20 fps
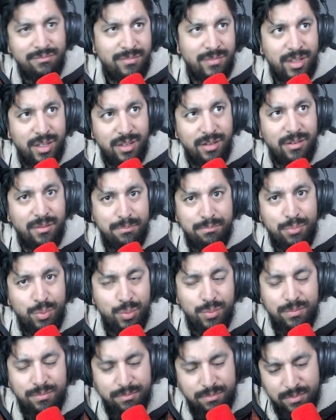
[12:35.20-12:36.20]
you know,
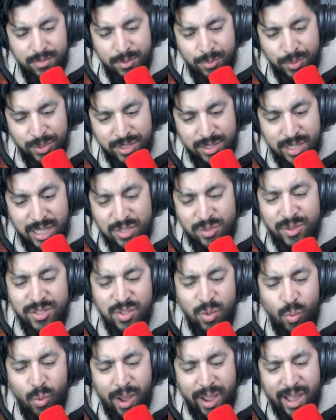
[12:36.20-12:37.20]
boom. Which that's the
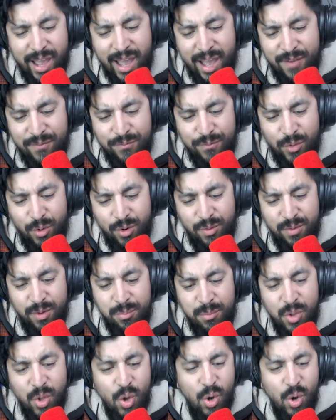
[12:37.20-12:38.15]
reason why I have 4 of them.